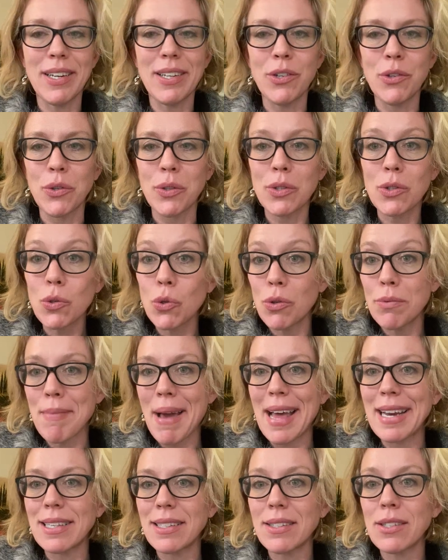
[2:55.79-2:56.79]
it's good
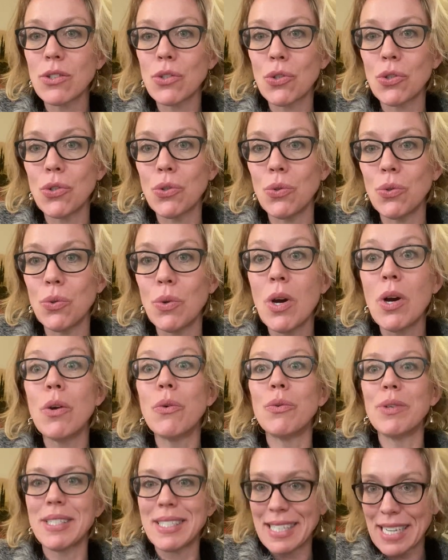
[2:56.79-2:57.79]
manners to
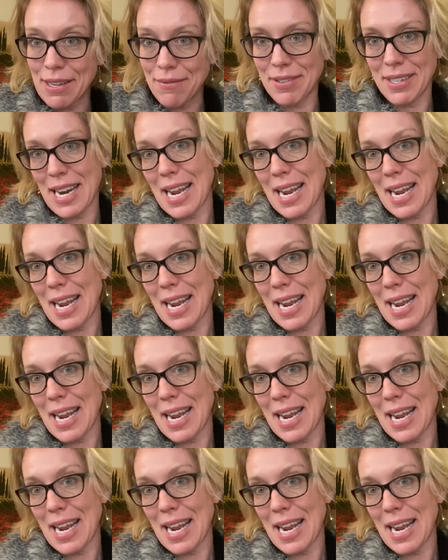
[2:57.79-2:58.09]
receive it